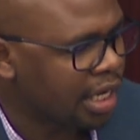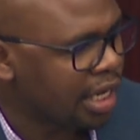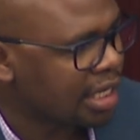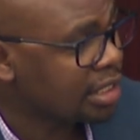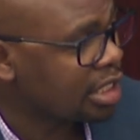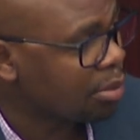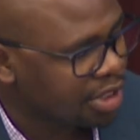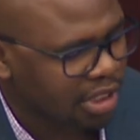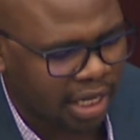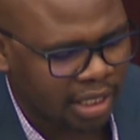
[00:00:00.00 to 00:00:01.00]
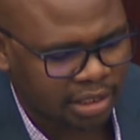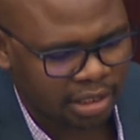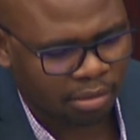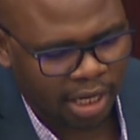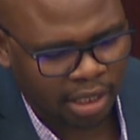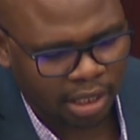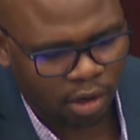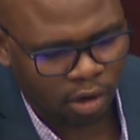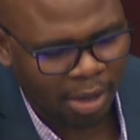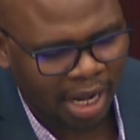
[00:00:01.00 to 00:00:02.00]
and exceptionalism in the
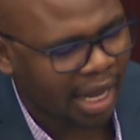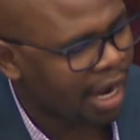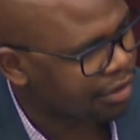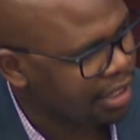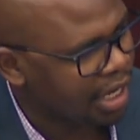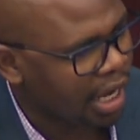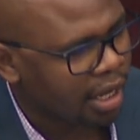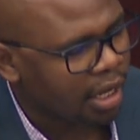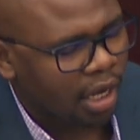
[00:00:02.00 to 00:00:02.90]
global arena